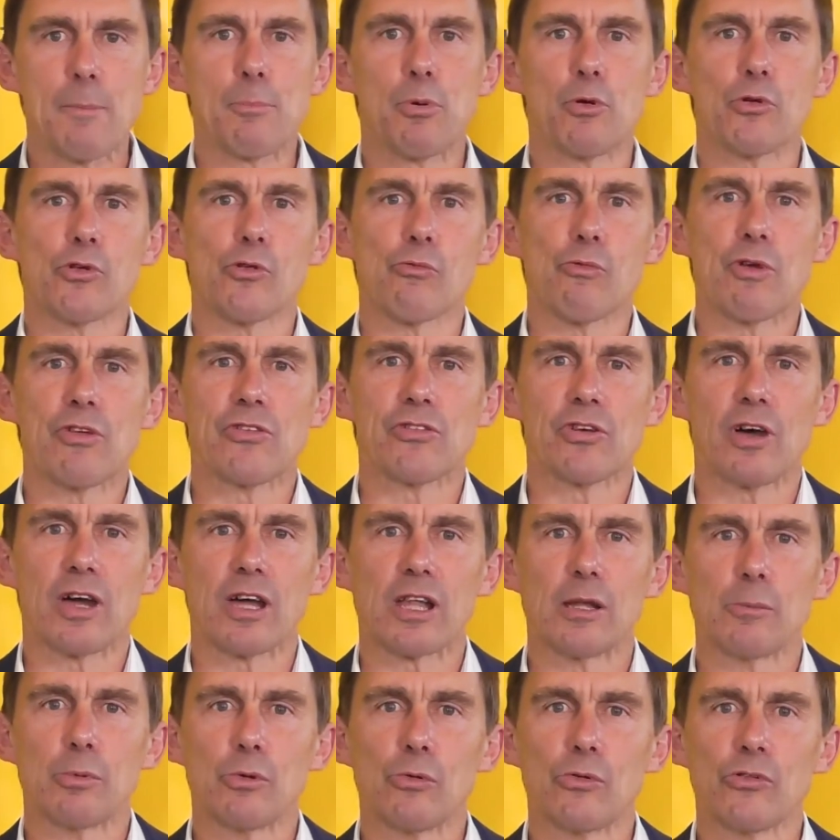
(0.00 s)
put your
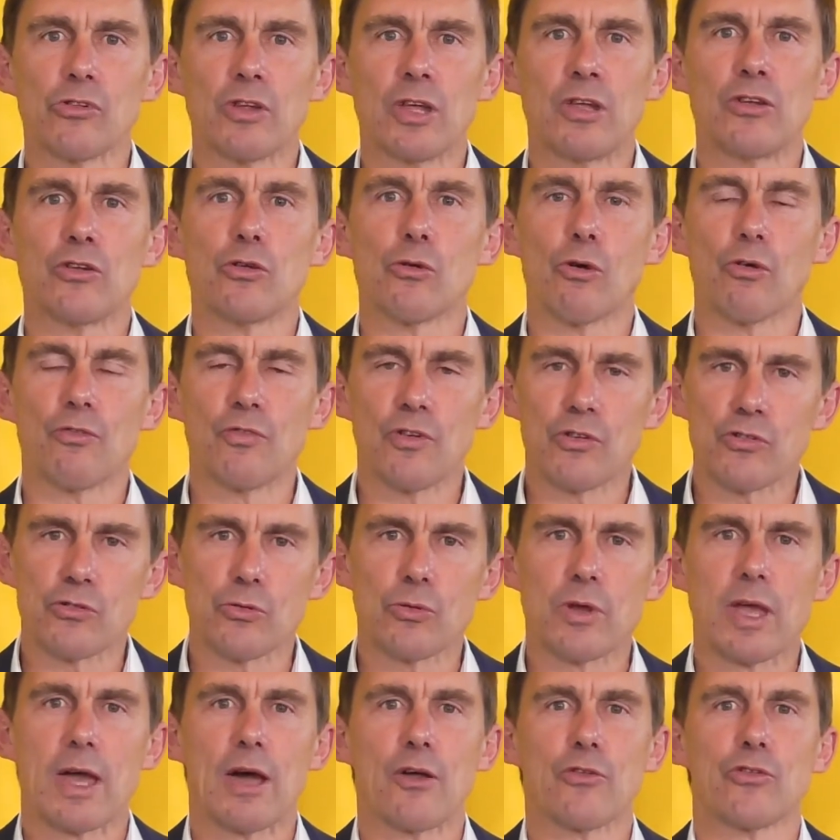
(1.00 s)
recyclables into your official
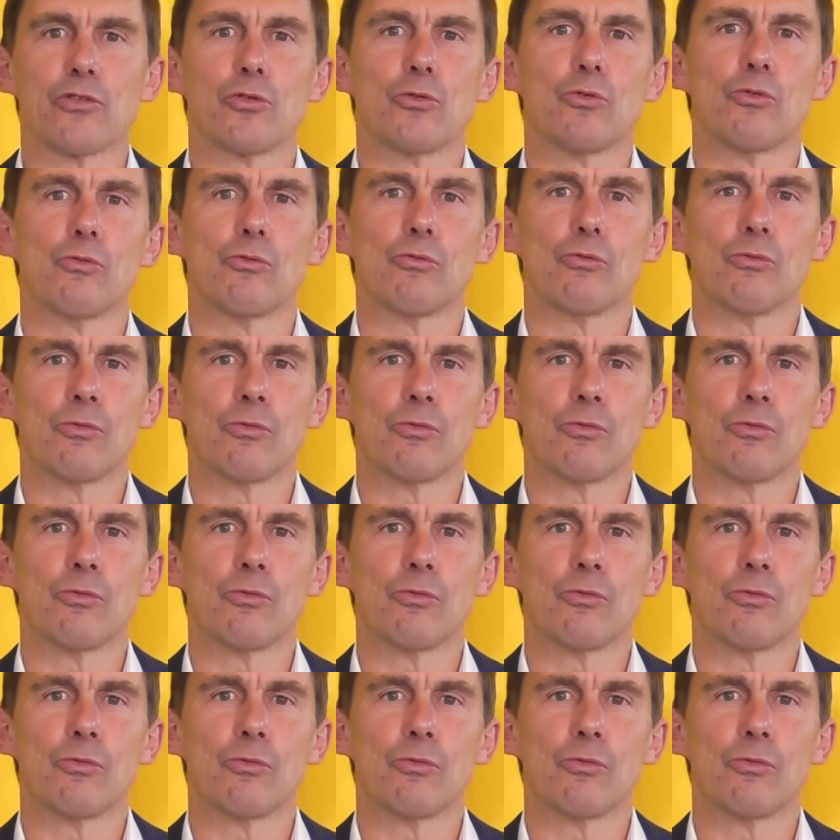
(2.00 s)
council